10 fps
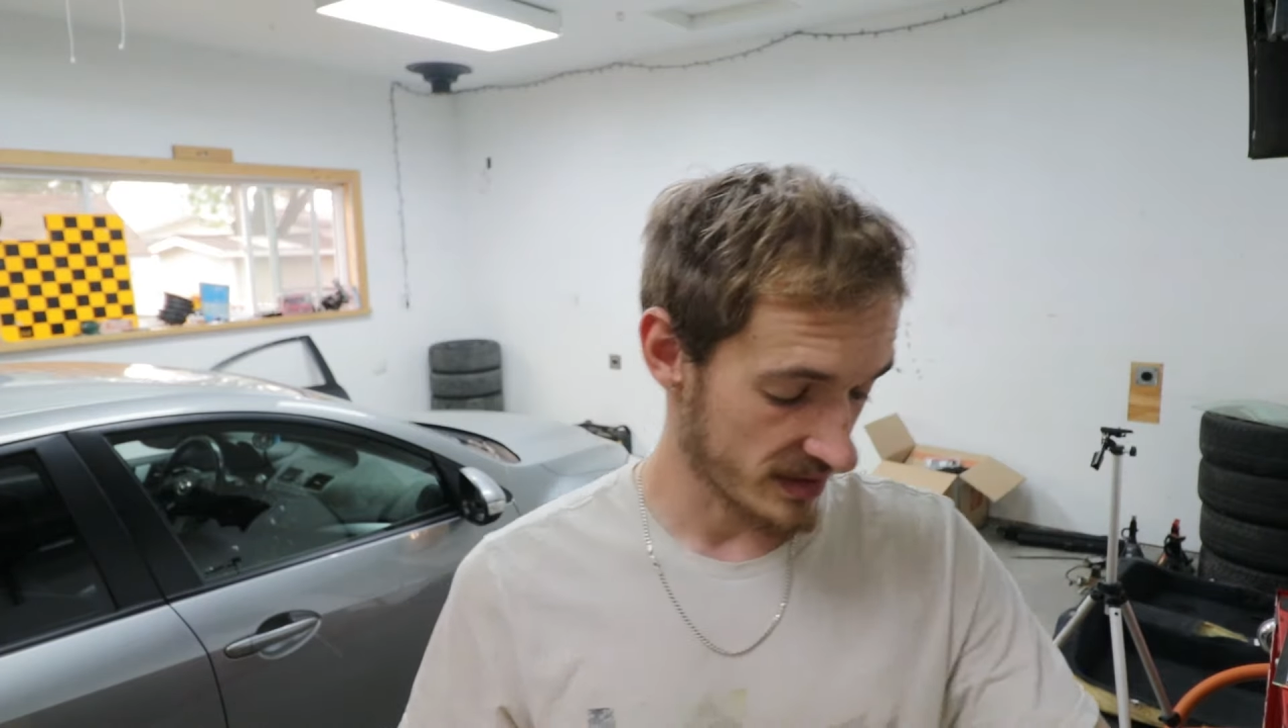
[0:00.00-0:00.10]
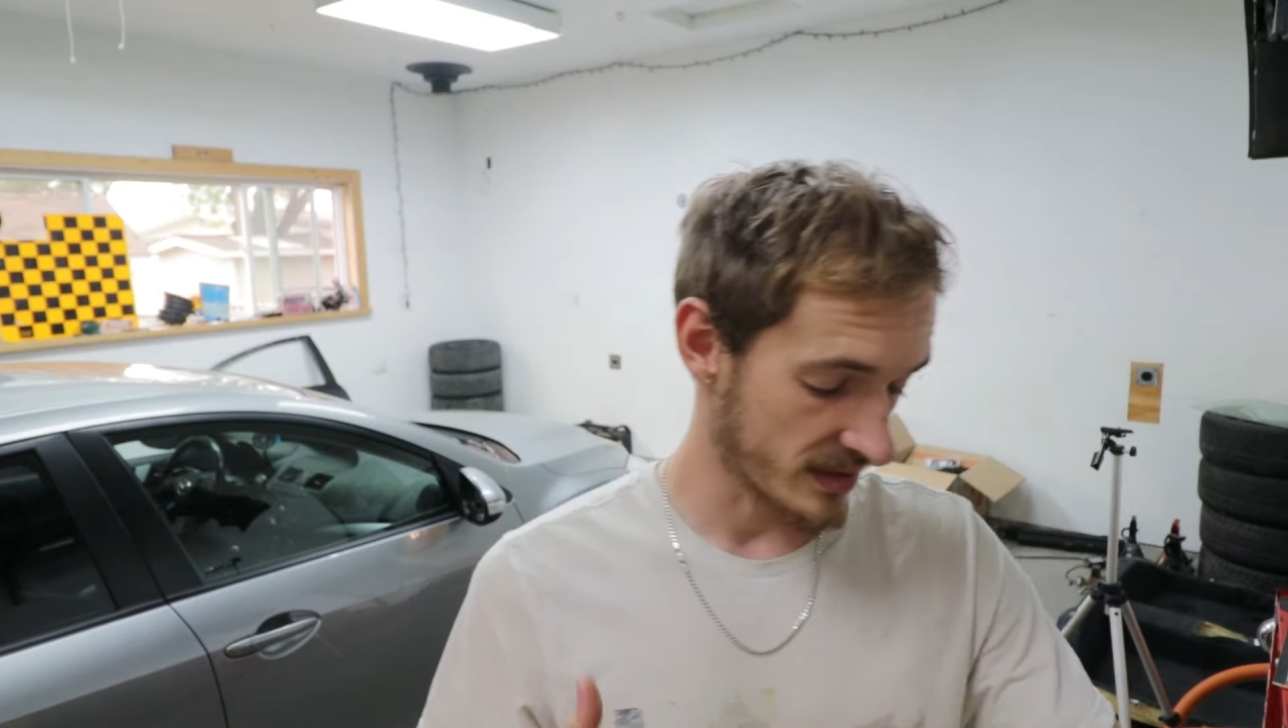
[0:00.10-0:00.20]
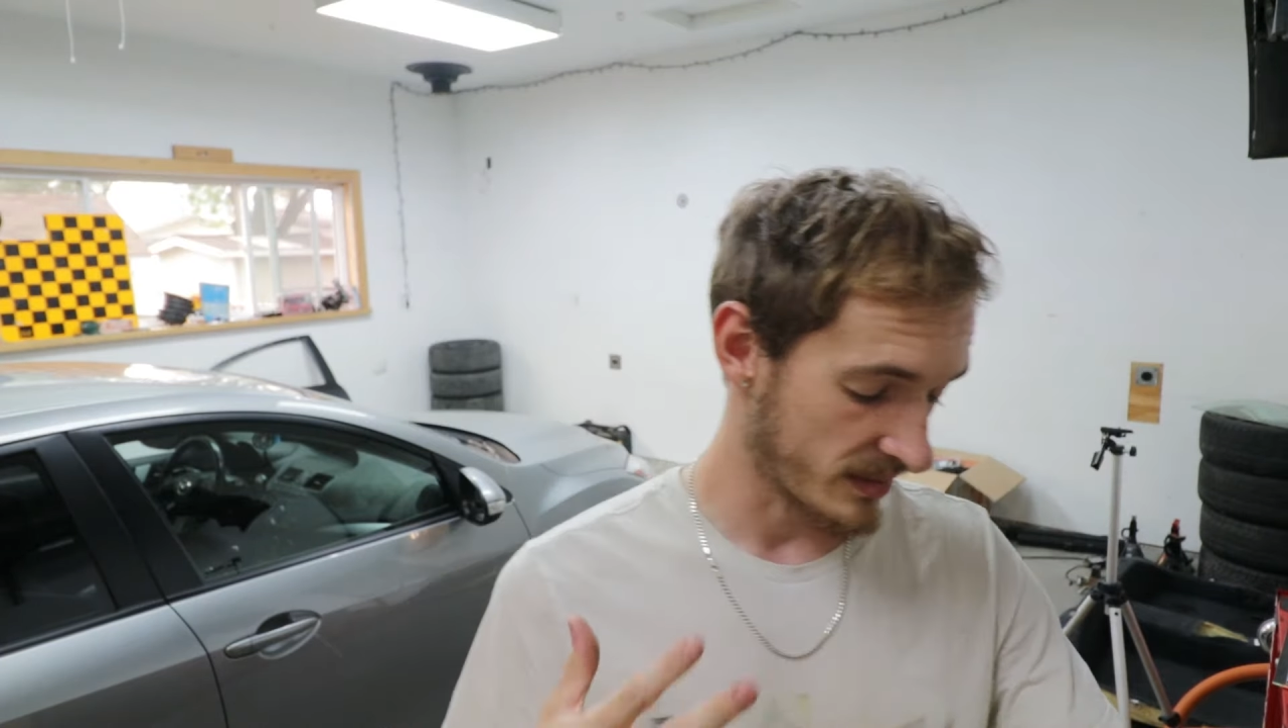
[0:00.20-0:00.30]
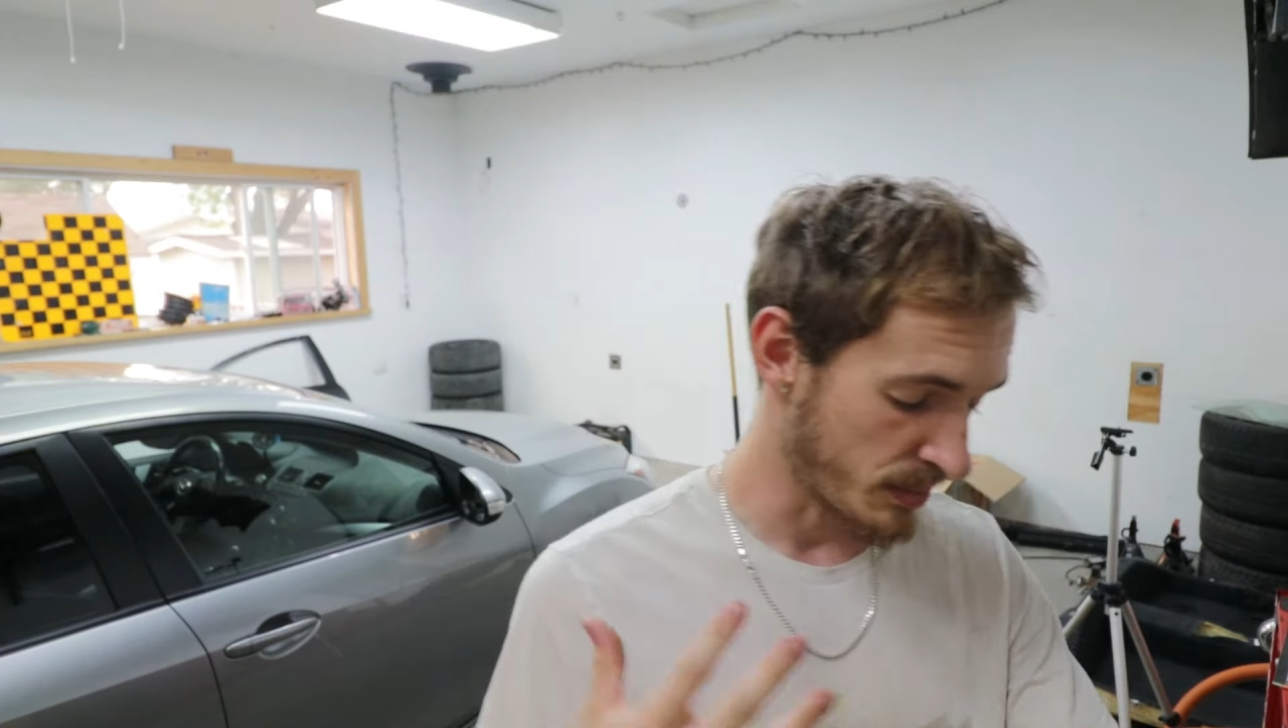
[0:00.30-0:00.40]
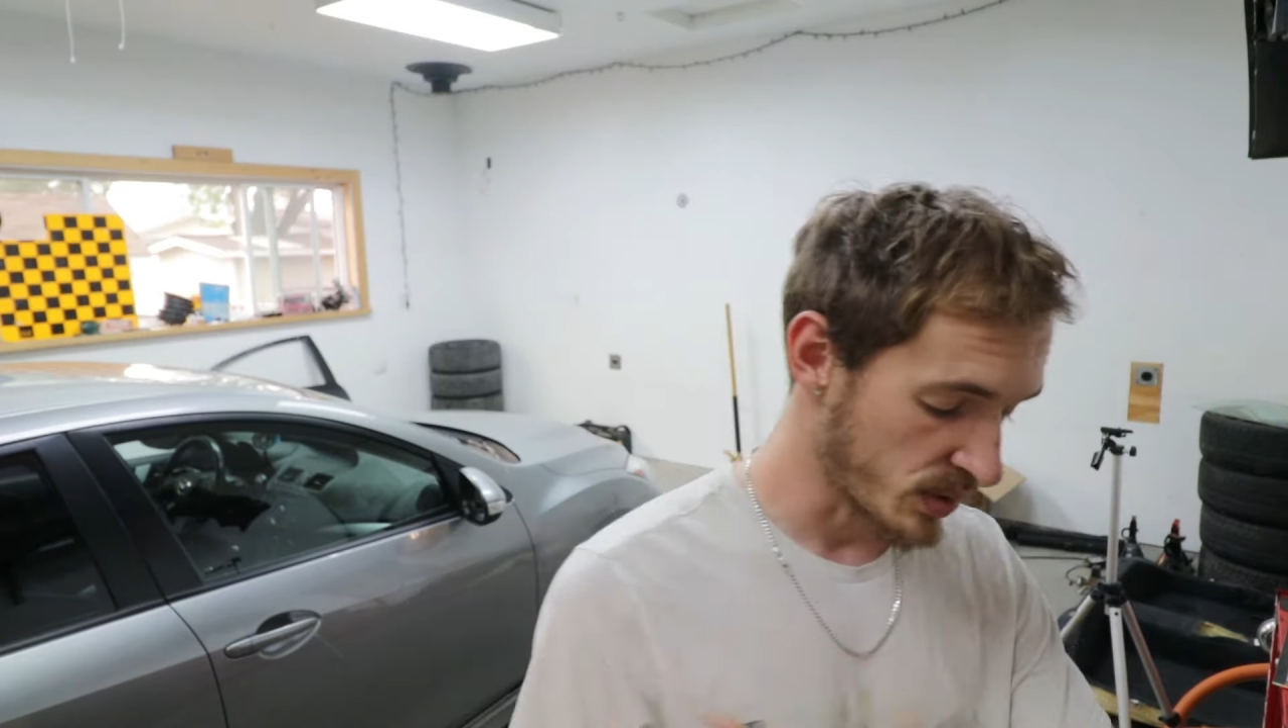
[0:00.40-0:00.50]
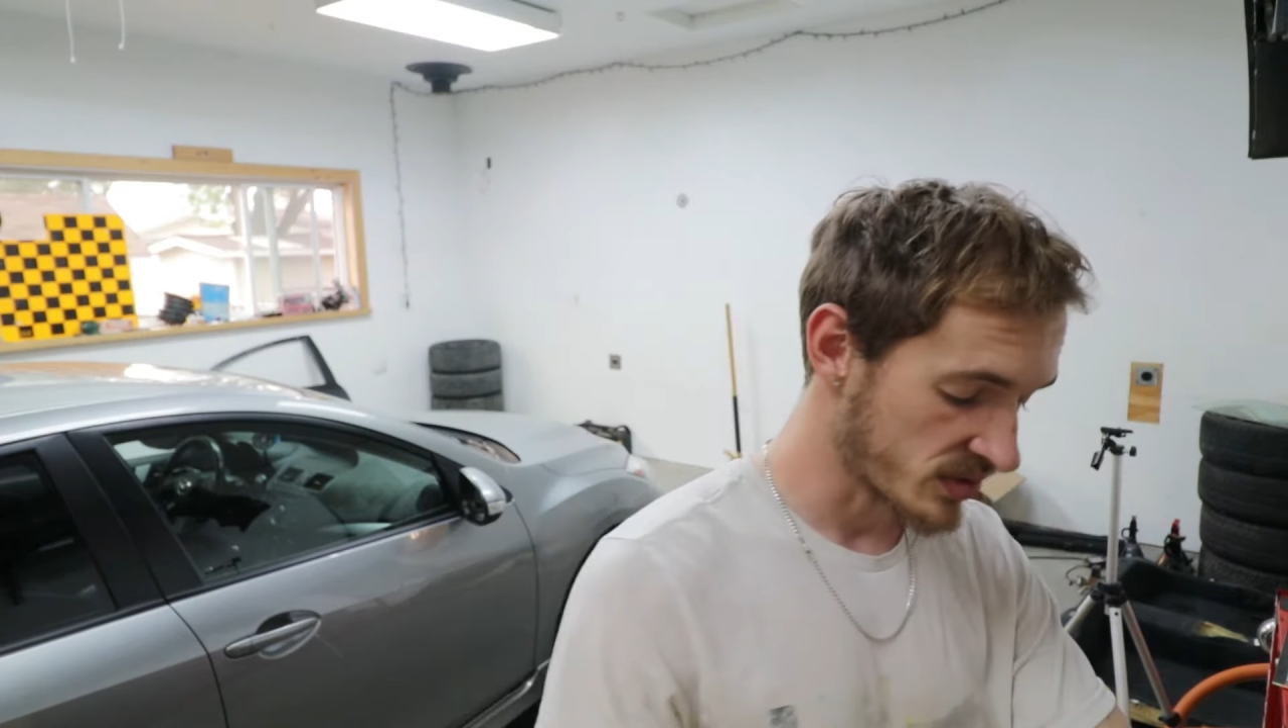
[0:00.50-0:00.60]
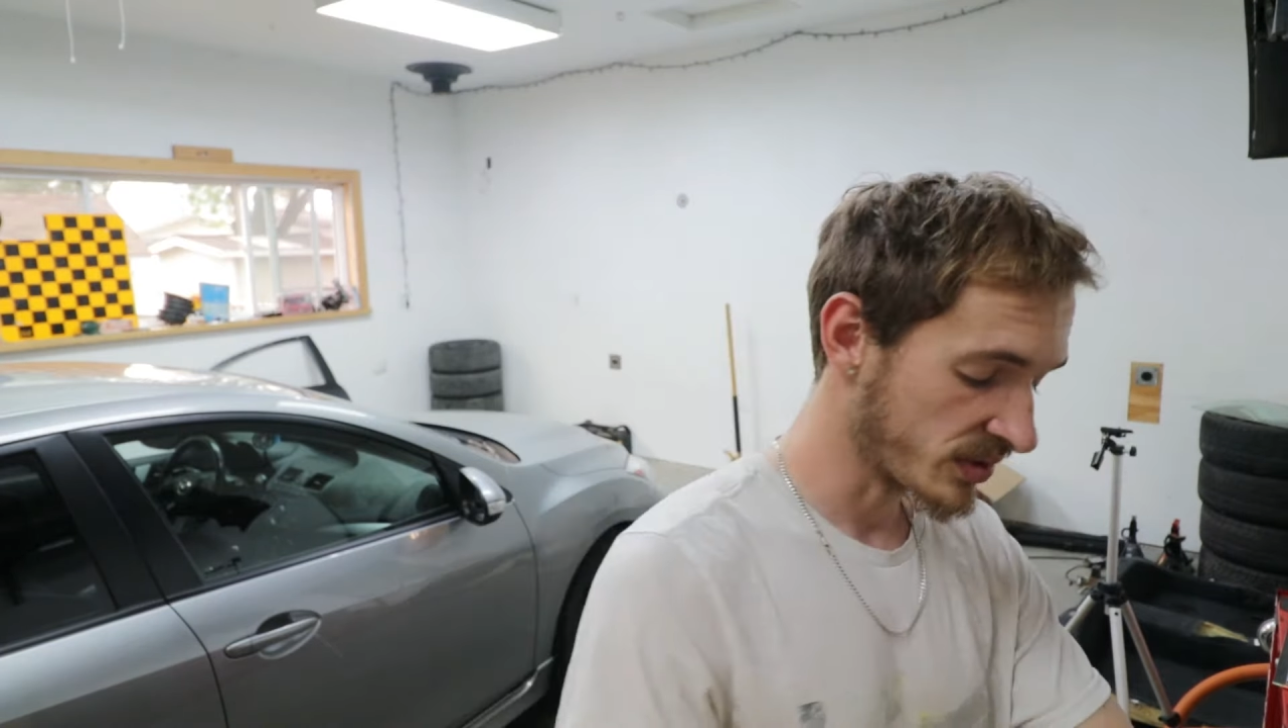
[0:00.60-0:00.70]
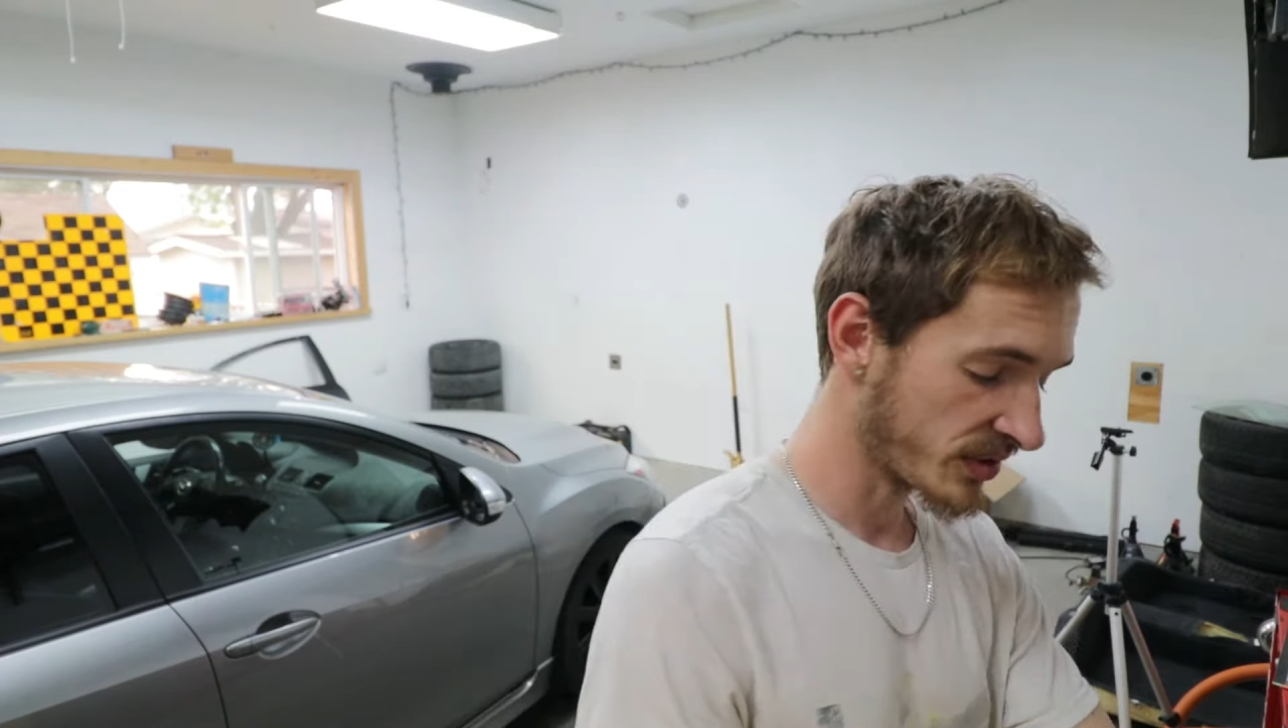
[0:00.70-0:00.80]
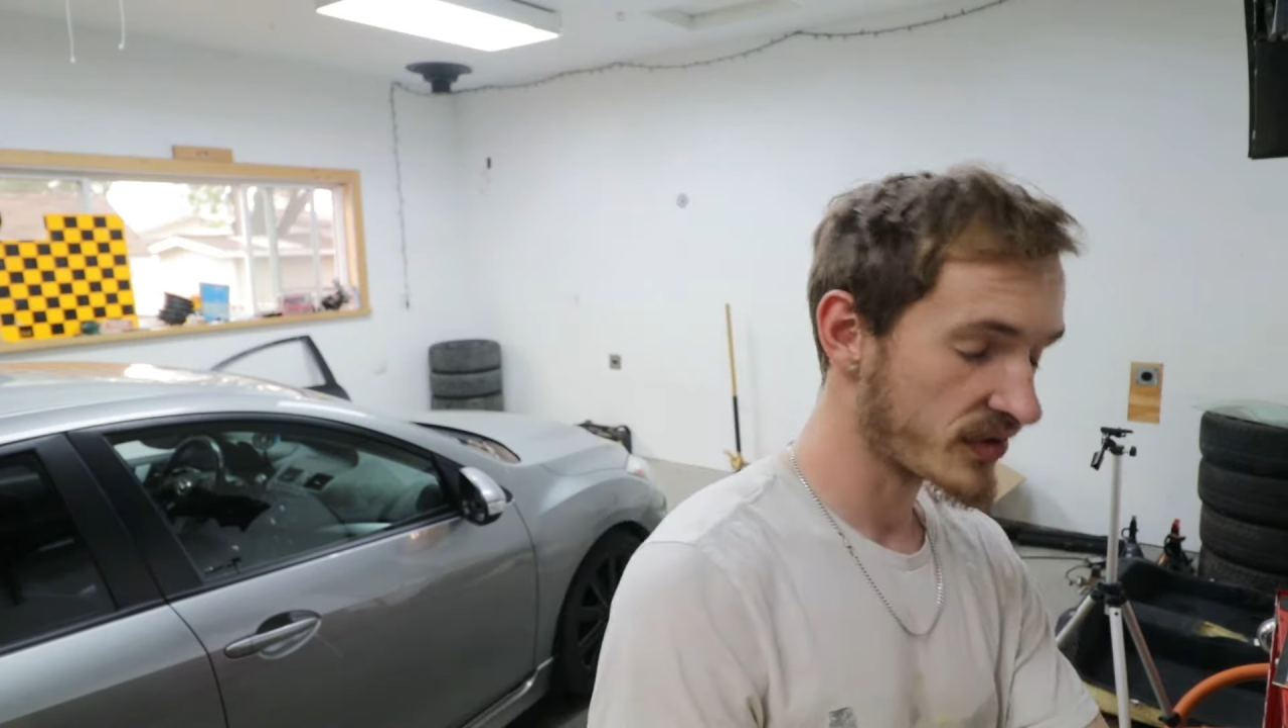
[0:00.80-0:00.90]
The Rotella